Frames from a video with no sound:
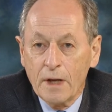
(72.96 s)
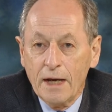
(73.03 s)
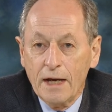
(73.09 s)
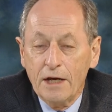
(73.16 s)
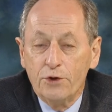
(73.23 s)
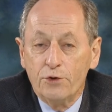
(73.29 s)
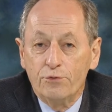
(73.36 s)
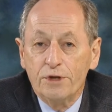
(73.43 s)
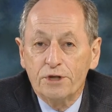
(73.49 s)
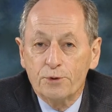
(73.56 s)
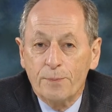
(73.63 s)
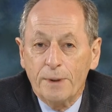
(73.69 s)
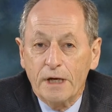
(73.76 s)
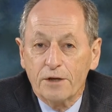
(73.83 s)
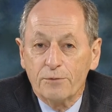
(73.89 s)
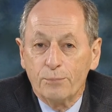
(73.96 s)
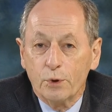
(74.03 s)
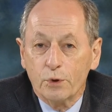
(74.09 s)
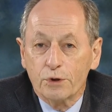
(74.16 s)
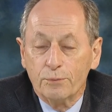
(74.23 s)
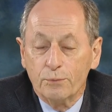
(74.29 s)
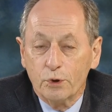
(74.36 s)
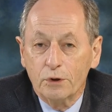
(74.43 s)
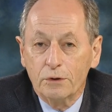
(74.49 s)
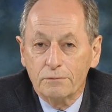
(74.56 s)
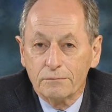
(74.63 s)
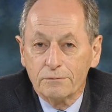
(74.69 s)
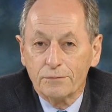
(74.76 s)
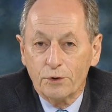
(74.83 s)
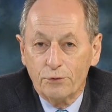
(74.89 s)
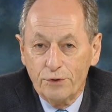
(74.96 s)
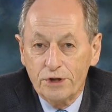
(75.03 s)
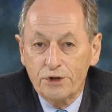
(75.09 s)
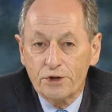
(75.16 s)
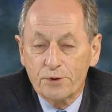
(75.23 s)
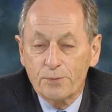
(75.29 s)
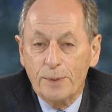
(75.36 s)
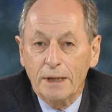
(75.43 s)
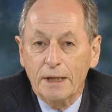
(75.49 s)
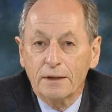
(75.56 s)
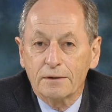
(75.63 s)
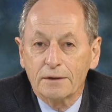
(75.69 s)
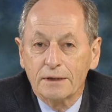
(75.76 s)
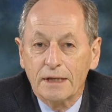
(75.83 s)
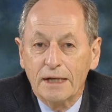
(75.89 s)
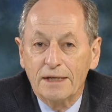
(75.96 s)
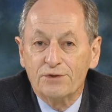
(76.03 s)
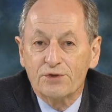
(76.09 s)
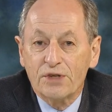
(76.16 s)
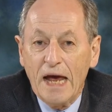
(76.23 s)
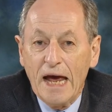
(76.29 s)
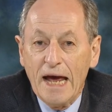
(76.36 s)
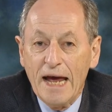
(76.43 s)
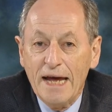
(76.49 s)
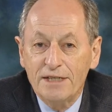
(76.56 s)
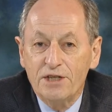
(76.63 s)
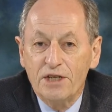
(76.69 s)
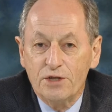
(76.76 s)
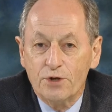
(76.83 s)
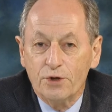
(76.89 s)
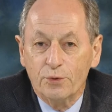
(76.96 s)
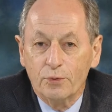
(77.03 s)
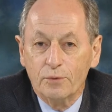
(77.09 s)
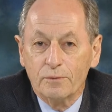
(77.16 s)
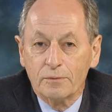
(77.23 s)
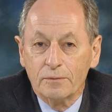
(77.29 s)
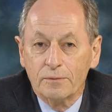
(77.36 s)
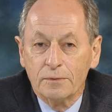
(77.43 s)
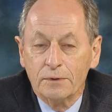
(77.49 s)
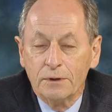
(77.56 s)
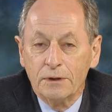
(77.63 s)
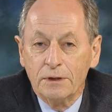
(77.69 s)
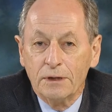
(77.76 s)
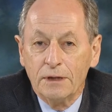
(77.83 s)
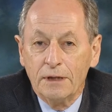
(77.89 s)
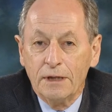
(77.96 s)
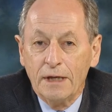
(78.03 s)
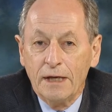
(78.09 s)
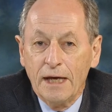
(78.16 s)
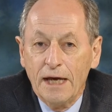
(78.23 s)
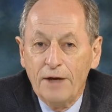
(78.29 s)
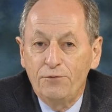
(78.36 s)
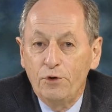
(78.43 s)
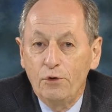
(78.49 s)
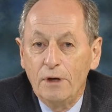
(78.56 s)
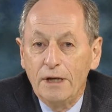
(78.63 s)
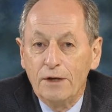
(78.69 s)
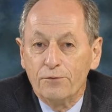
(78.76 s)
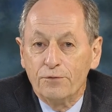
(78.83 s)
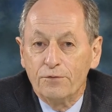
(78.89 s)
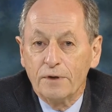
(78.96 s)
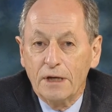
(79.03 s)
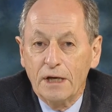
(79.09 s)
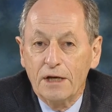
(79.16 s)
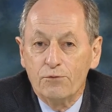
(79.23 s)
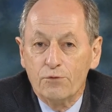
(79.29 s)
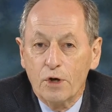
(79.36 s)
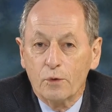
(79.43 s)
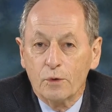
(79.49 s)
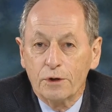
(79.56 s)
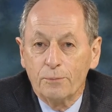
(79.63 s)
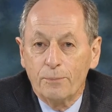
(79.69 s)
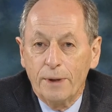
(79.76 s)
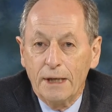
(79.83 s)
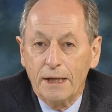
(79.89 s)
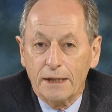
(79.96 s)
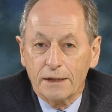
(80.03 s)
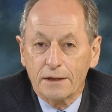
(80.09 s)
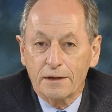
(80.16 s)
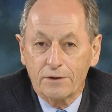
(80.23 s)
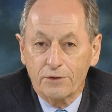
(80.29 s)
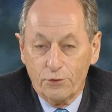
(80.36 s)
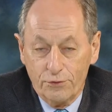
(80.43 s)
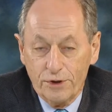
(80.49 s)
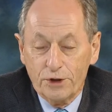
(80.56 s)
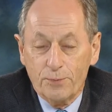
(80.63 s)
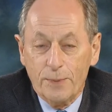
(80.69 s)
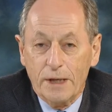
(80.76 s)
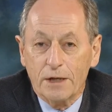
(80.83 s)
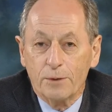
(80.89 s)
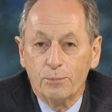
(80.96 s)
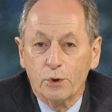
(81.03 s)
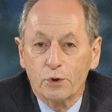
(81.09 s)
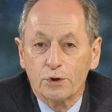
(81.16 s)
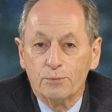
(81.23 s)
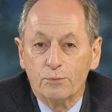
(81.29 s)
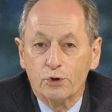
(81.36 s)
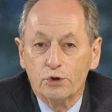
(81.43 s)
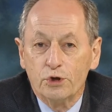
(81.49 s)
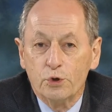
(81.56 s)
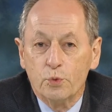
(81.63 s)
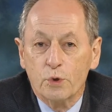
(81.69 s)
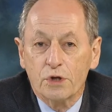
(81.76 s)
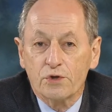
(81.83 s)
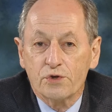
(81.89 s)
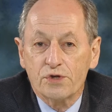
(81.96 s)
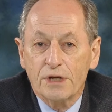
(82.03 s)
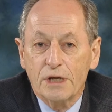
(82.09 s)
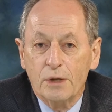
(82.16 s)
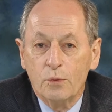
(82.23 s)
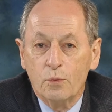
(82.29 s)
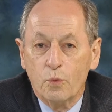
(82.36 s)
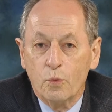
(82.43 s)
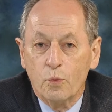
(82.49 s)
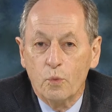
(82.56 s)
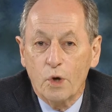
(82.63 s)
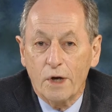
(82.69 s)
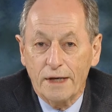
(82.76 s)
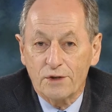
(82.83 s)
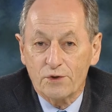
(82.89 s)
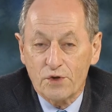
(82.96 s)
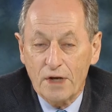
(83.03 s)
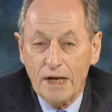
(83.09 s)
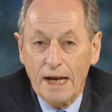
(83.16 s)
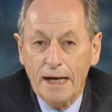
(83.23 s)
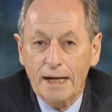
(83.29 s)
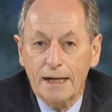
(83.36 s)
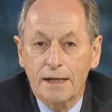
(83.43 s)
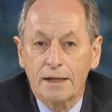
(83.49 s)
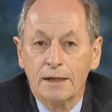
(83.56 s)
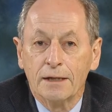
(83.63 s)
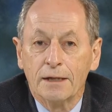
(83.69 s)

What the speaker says: In the rich part of Baltimore, the richest part, it's 82. If you live in Roland Park, the rich part of Baltimore, and you want to see what it's like